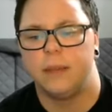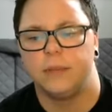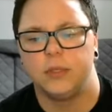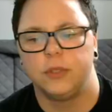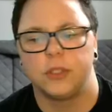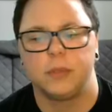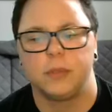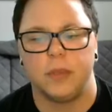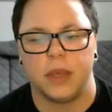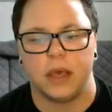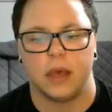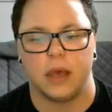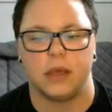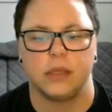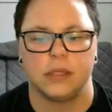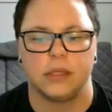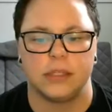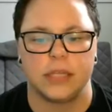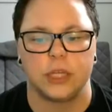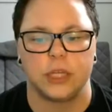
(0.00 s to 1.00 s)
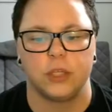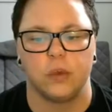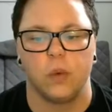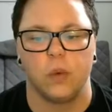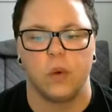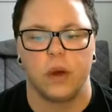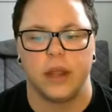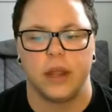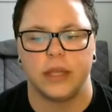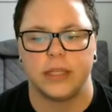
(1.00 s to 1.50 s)
Just because sexual
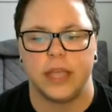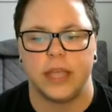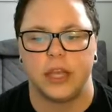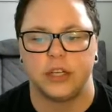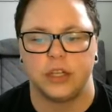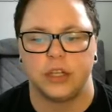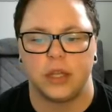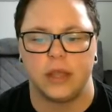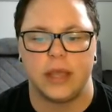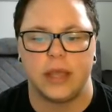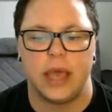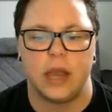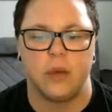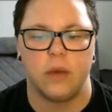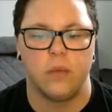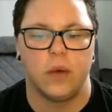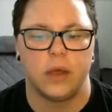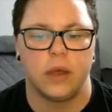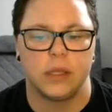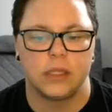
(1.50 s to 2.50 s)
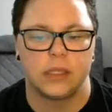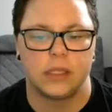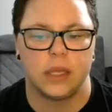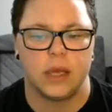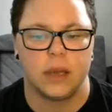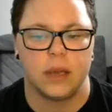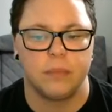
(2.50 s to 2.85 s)
orientation then was